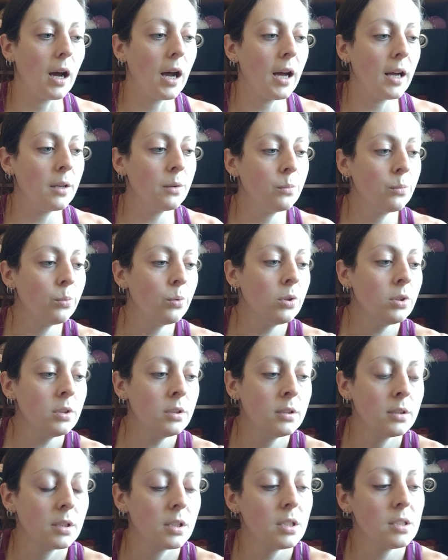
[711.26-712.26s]
I would
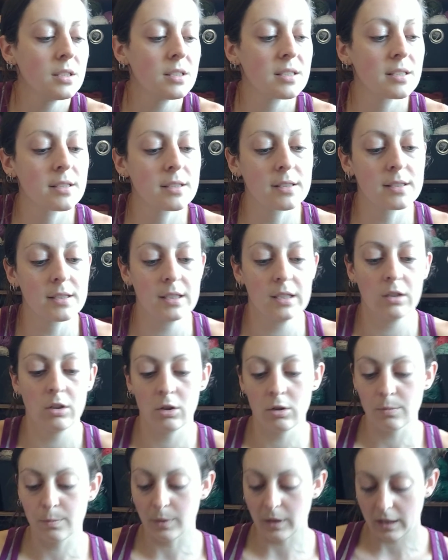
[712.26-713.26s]

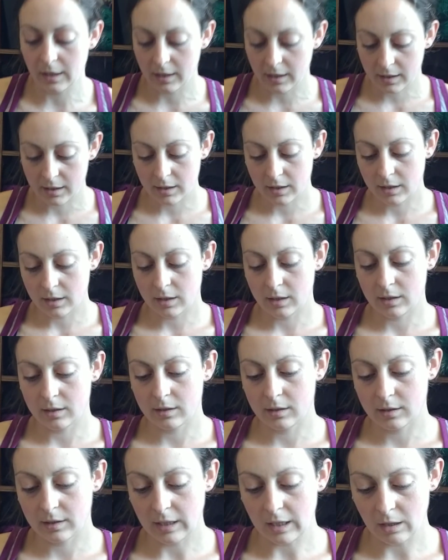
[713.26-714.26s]
consider
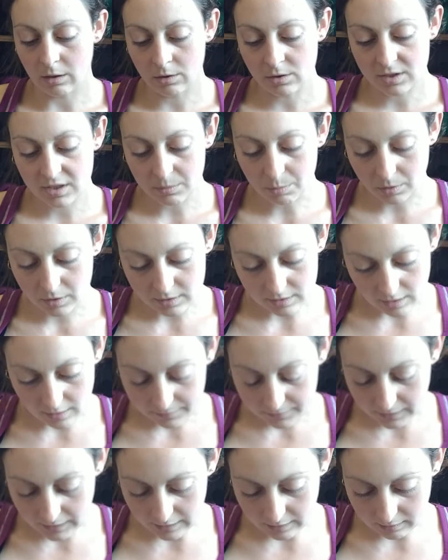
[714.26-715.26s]
buying Caron Simply
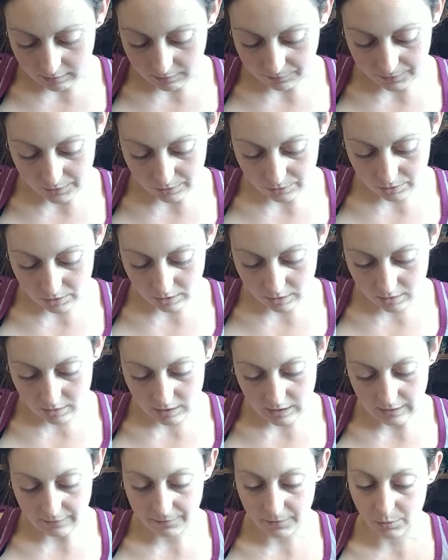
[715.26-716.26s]
Soft again in the future
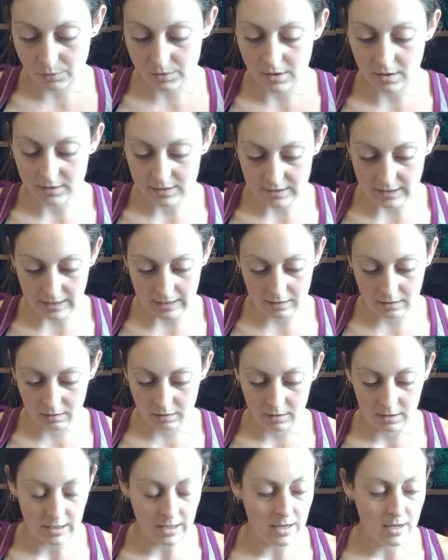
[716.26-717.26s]
if it was on
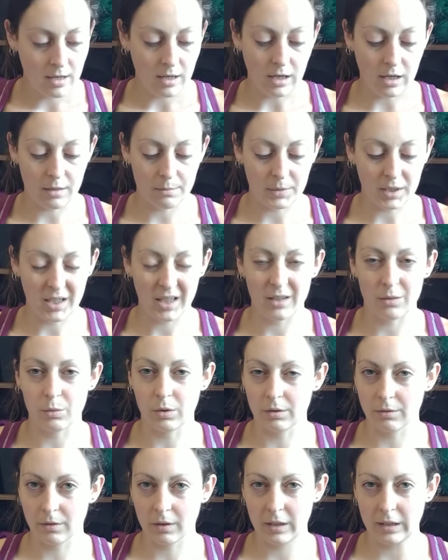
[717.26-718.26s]
sale. Again,
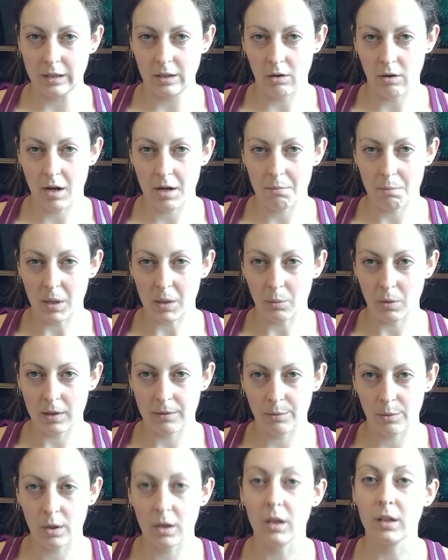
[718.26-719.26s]
wouldn't really go out of my way
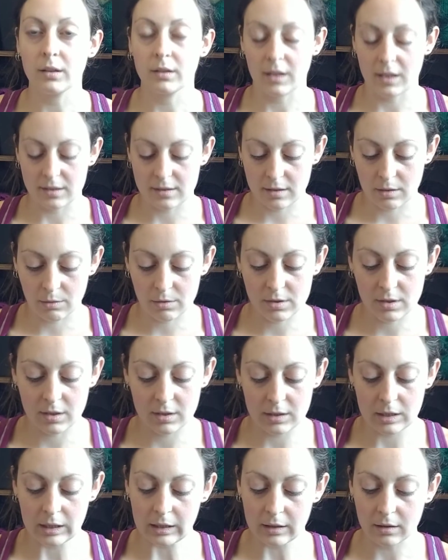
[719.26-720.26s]
for it unless there was a
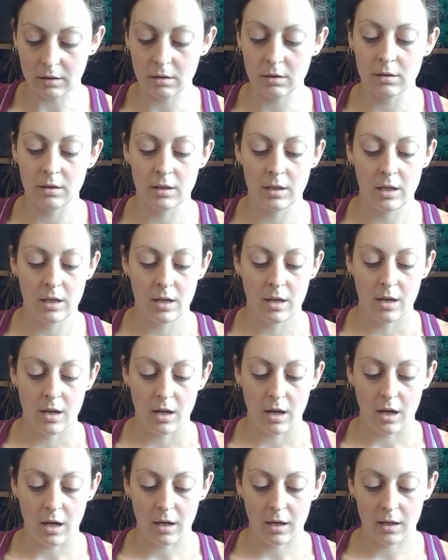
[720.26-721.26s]
good deal.
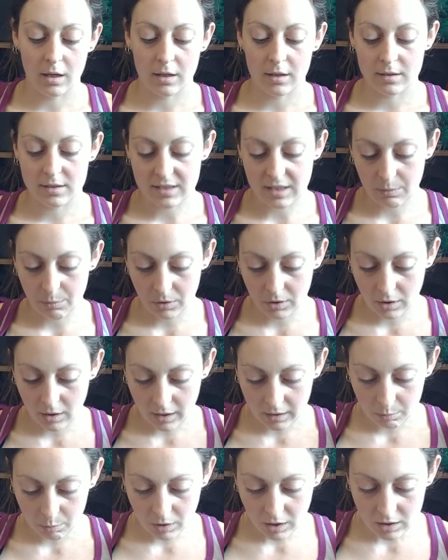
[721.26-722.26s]
Same with
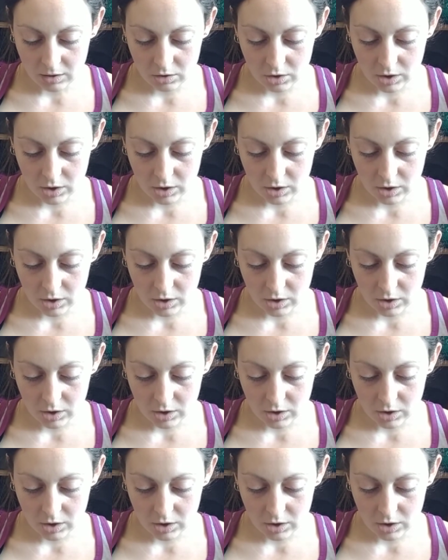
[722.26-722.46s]
Lion Brand